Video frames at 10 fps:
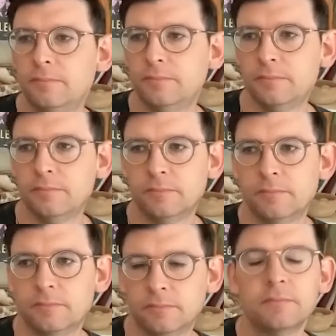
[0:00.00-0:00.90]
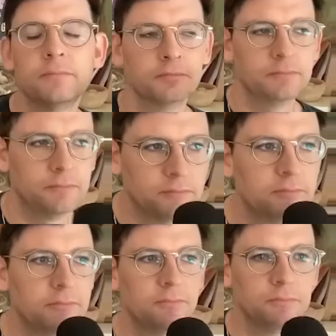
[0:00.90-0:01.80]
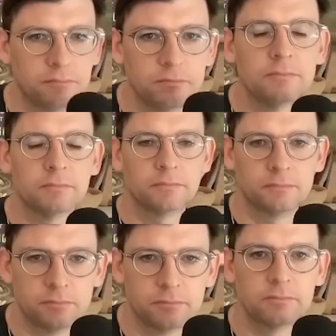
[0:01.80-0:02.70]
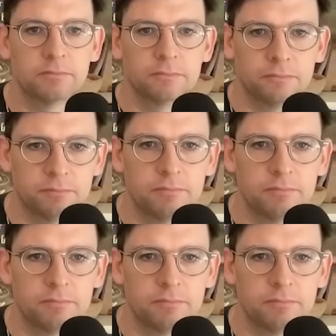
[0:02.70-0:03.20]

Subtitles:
passionate about, or a hobby, or is there something you love, like